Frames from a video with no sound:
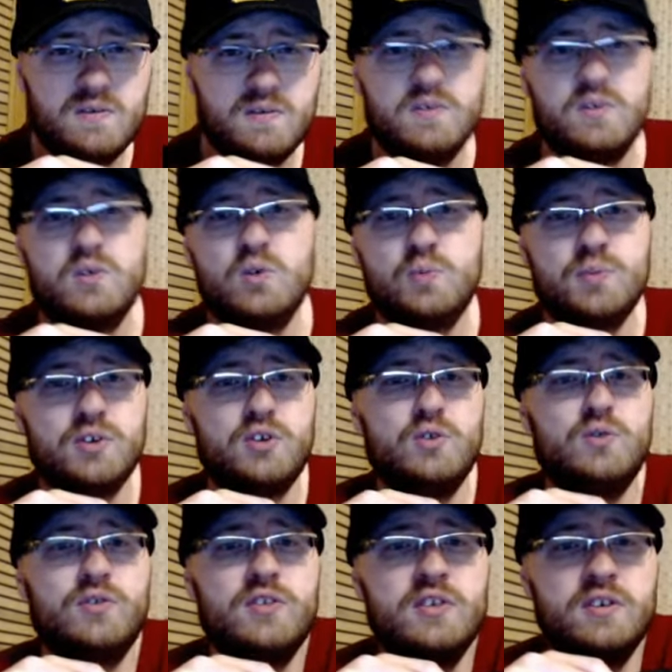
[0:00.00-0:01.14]
who
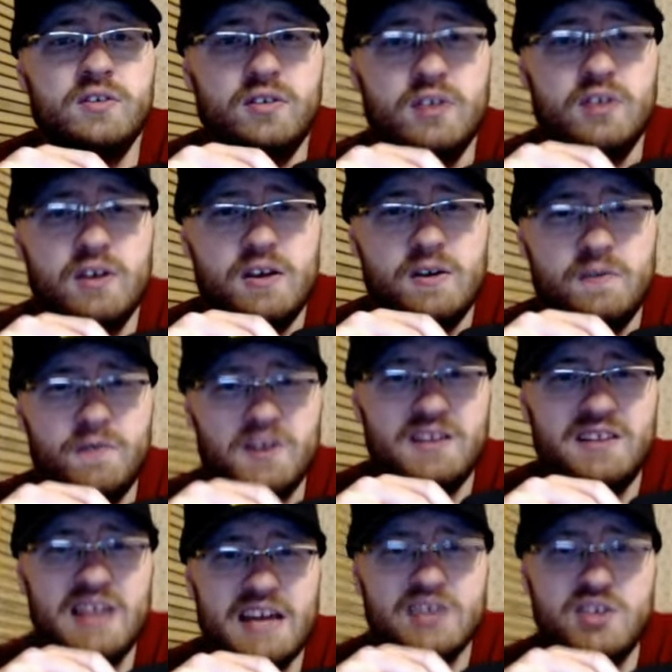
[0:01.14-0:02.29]
produced this, fuck
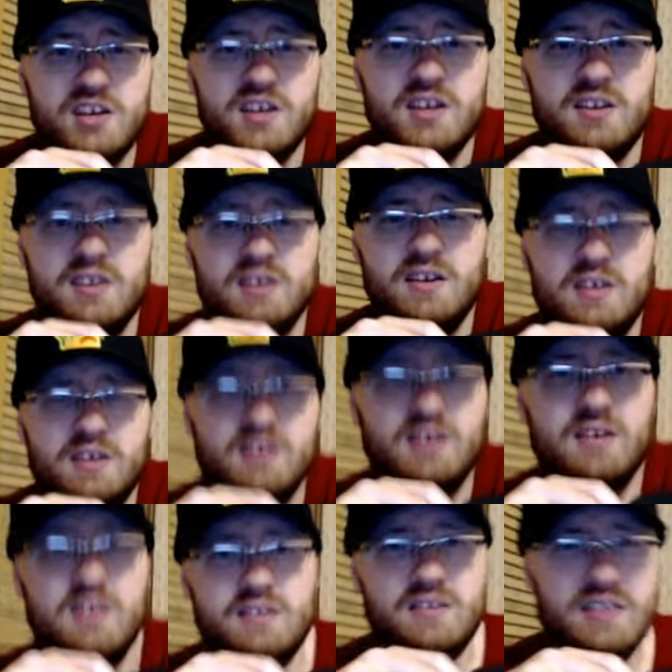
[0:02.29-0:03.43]
that shit. This